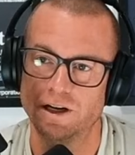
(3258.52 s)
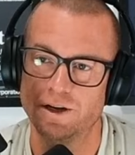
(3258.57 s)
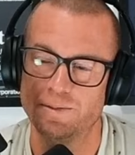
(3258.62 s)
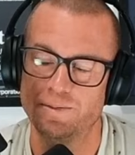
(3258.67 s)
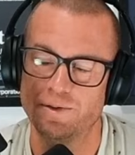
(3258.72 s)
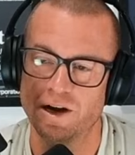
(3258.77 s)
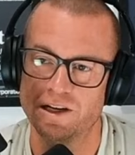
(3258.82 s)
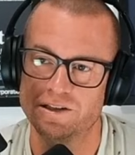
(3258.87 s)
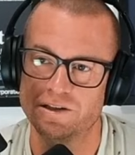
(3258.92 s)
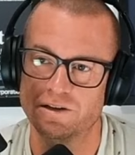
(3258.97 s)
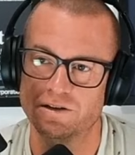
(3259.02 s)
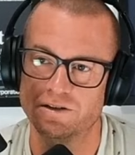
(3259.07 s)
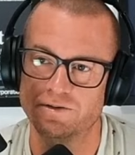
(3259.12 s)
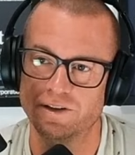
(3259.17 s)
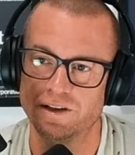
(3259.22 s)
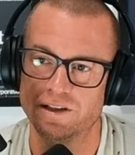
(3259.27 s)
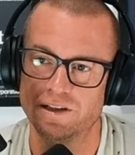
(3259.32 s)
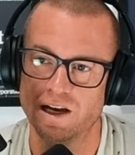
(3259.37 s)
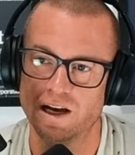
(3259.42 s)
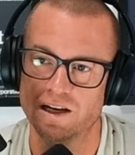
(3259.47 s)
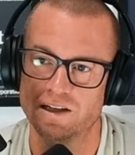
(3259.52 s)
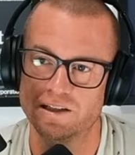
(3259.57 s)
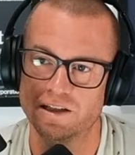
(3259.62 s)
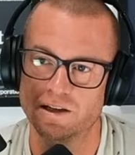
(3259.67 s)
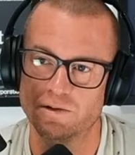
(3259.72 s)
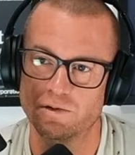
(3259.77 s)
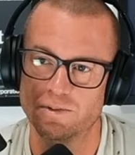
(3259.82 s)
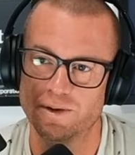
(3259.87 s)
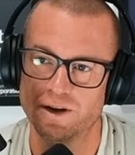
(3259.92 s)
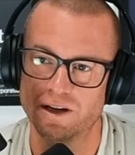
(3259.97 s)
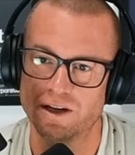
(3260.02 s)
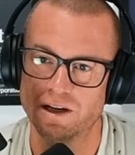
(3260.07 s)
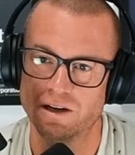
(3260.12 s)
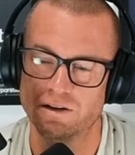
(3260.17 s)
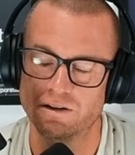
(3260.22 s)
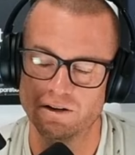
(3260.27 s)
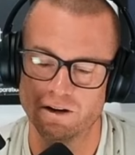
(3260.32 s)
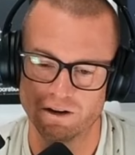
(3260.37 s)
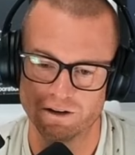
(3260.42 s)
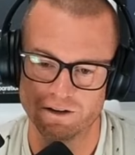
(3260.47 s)
Brasco is fantastic. What about
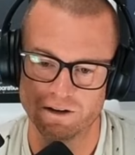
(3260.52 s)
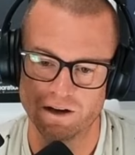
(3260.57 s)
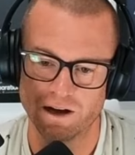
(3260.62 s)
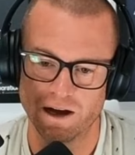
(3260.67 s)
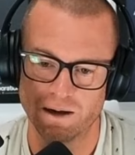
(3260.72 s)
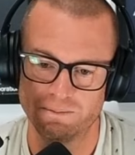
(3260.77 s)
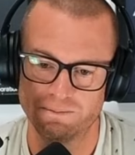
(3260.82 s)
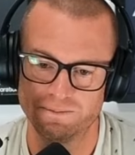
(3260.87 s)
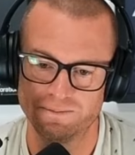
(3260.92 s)
Kindergarten Cop?